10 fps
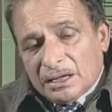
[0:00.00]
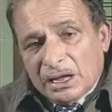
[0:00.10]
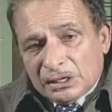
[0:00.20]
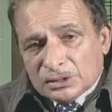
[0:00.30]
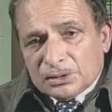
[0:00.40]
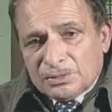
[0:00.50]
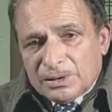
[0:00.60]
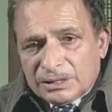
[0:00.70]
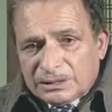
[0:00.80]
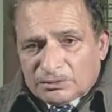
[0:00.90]
also,
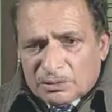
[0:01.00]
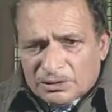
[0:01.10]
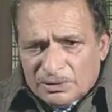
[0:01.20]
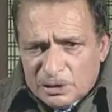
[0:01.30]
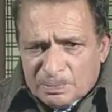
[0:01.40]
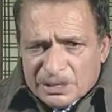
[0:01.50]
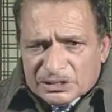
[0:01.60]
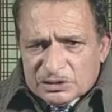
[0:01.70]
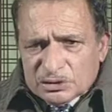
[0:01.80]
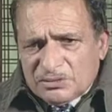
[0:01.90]
that whatever you
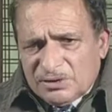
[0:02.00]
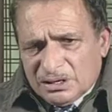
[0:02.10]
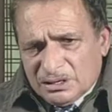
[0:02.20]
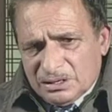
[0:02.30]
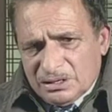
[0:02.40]
present to the world,